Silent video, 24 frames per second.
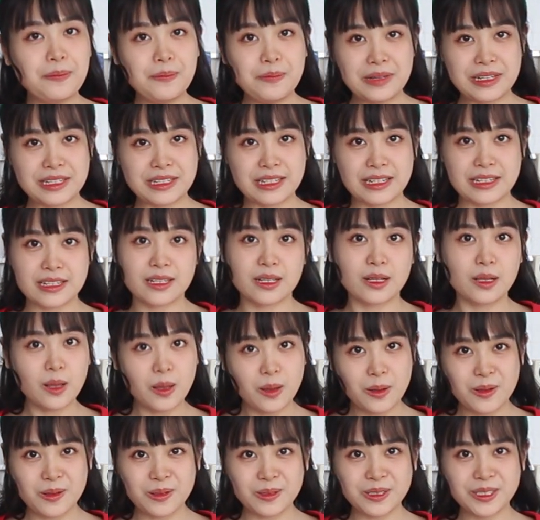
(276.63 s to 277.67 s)
Mrs.
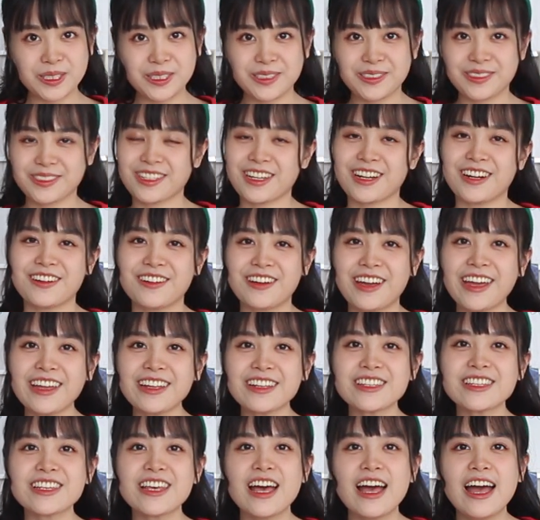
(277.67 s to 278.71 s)
Claus, all right?